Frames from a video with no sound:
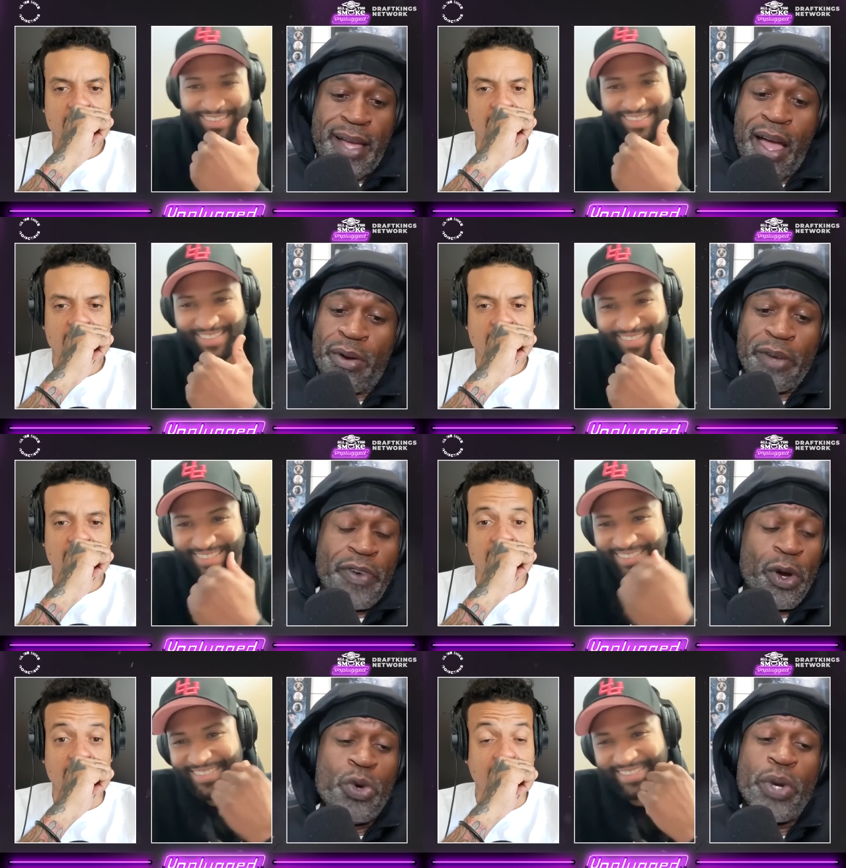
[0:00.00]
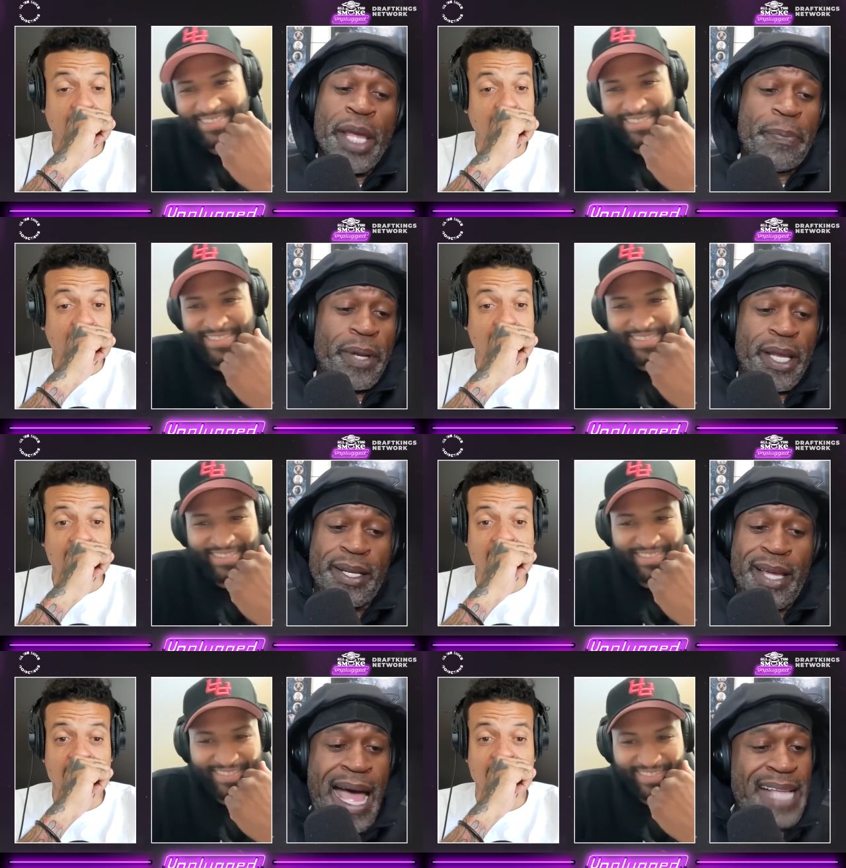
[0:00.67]
Speaker 1: don't give a fuck who they
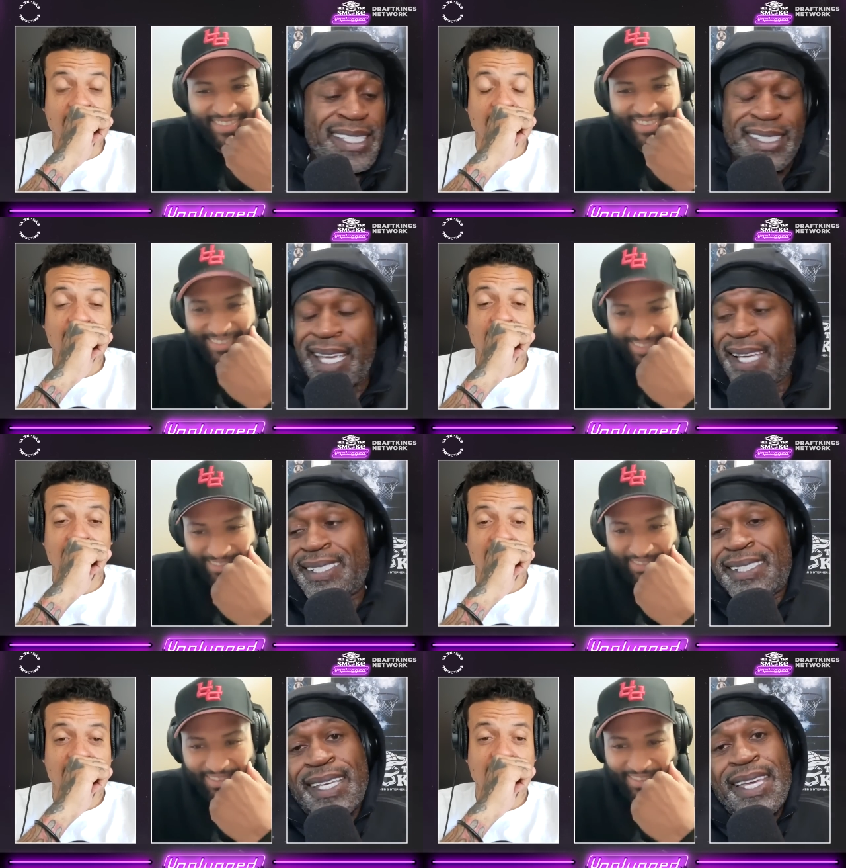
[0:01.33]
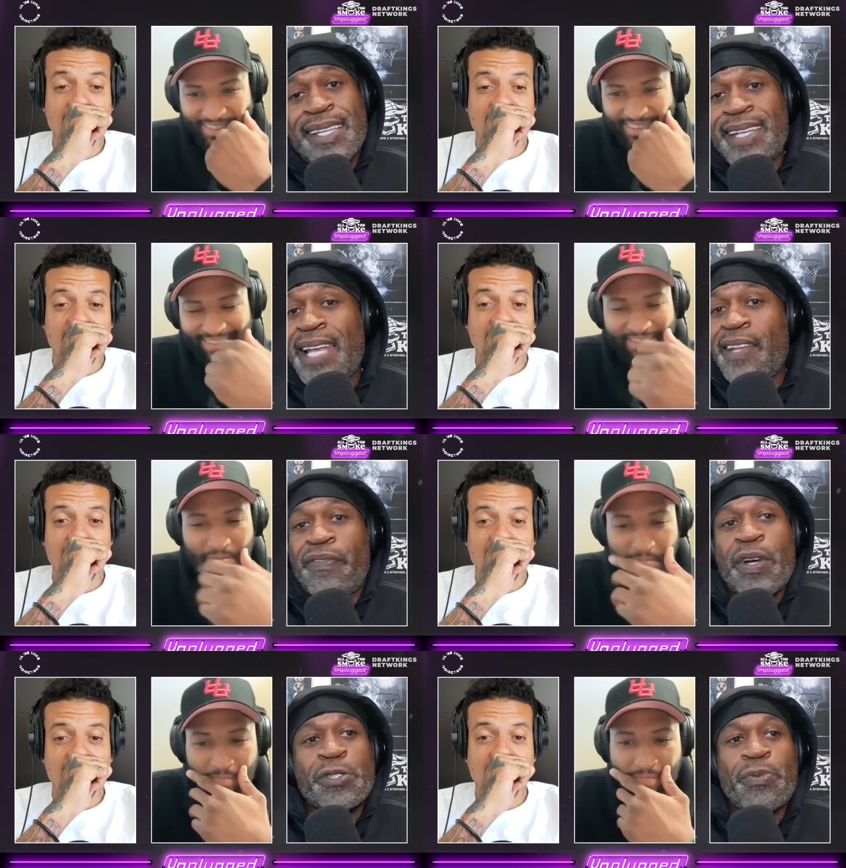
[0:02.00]
play. Dog. I just can't see it. Not the
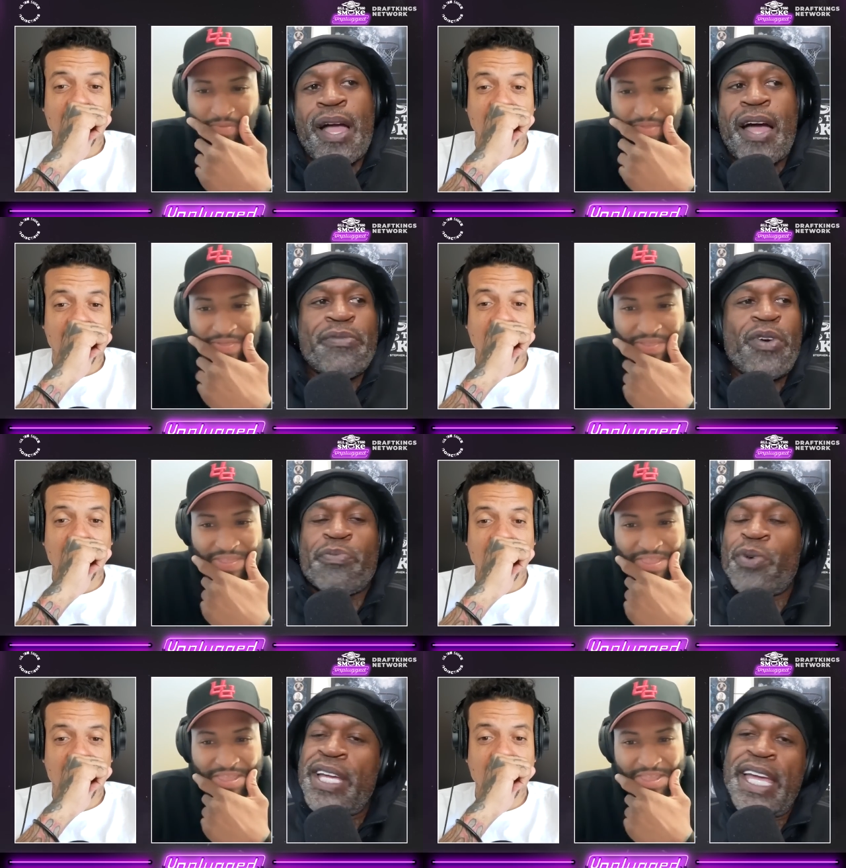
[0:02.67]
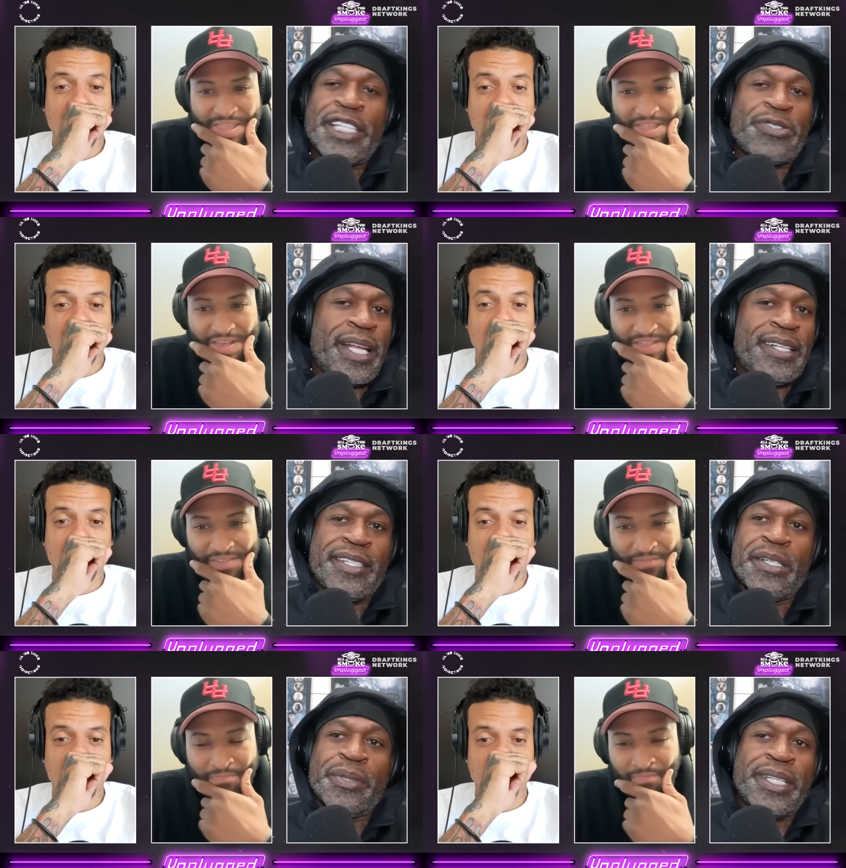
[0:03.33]
first round. he ain't trying to
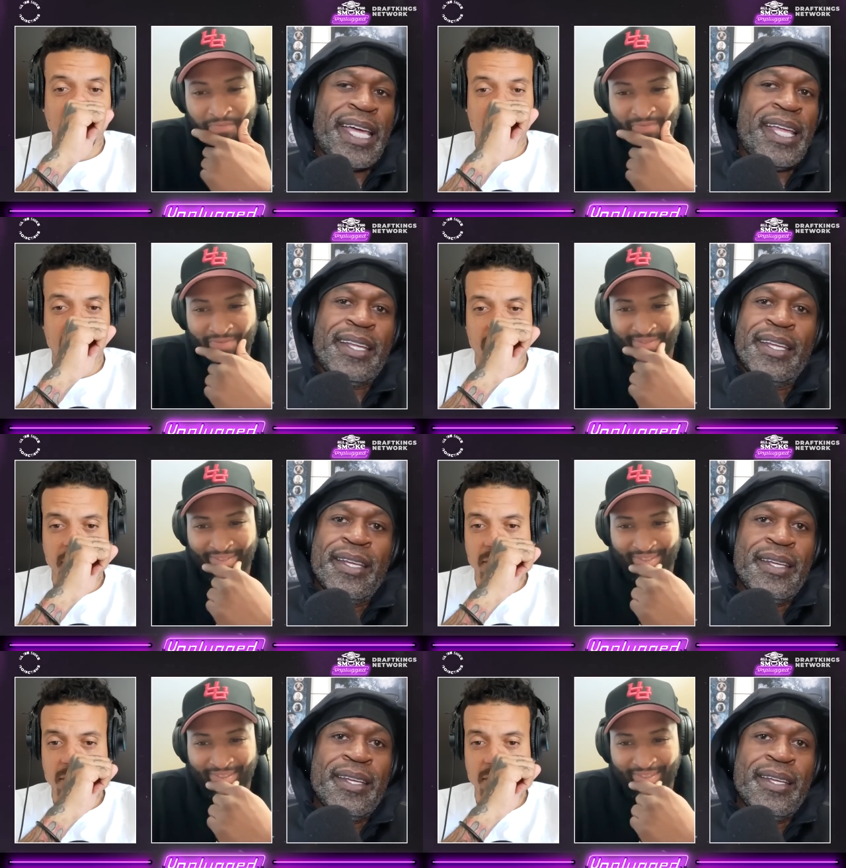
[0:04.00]
deal with that.